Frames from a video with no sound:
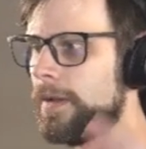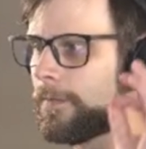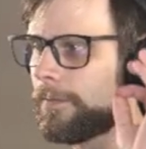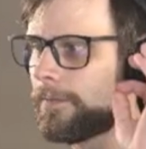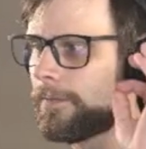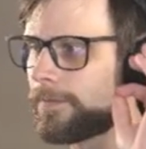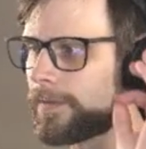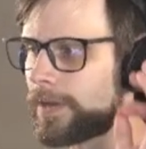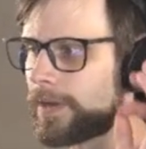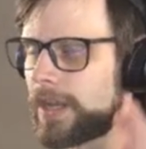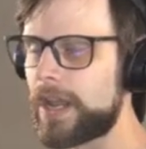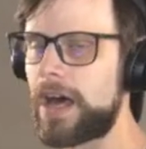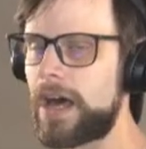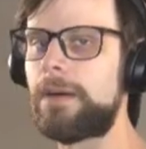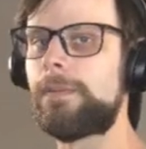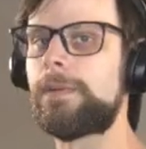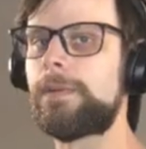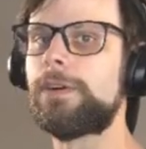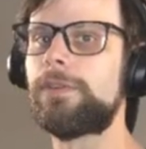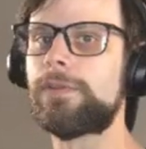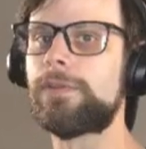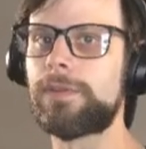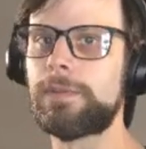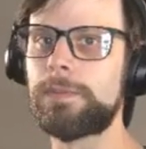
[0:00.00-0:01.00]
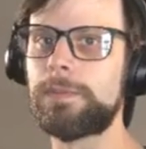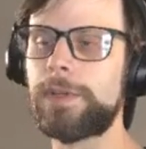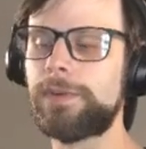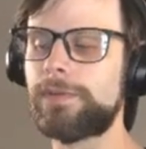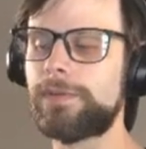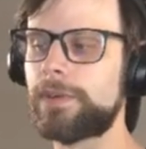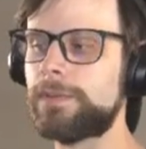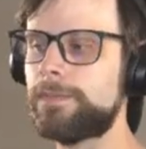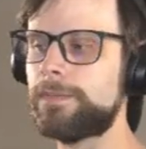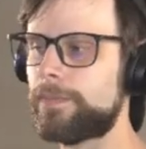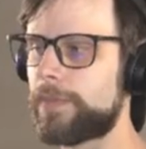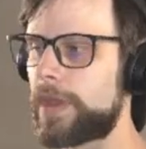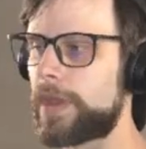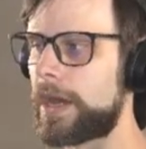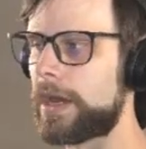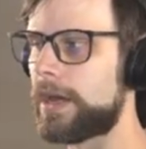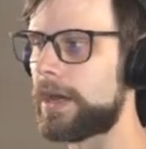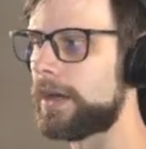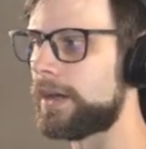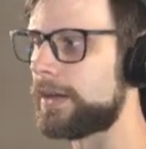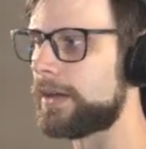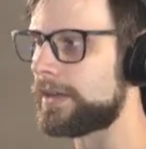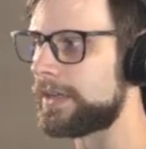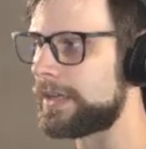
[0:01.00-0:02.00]
Phenomenal removal.
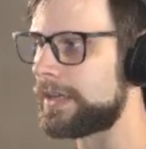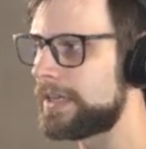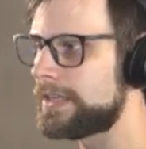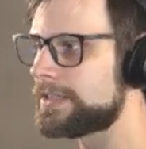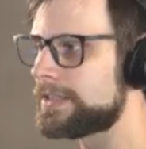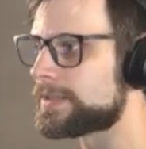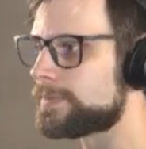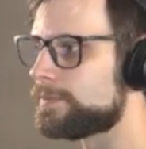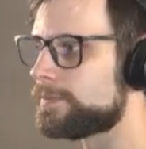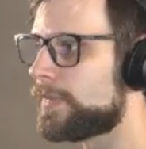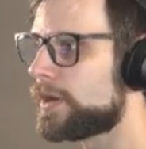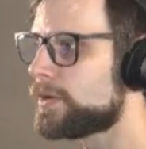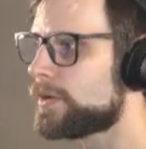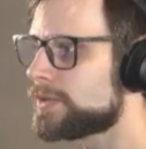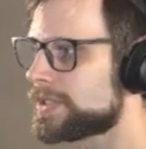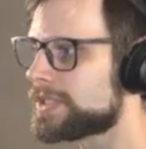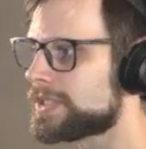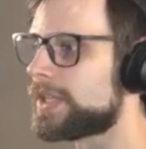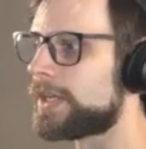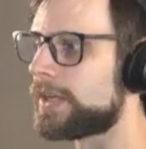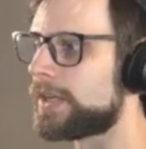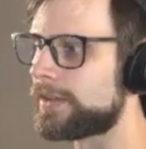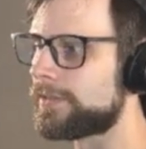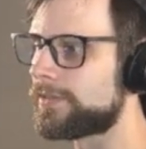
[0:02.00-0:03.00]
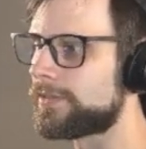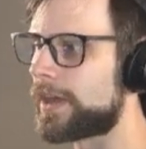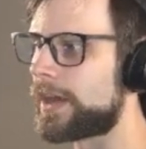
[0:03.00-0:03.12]
Uh, hits most things.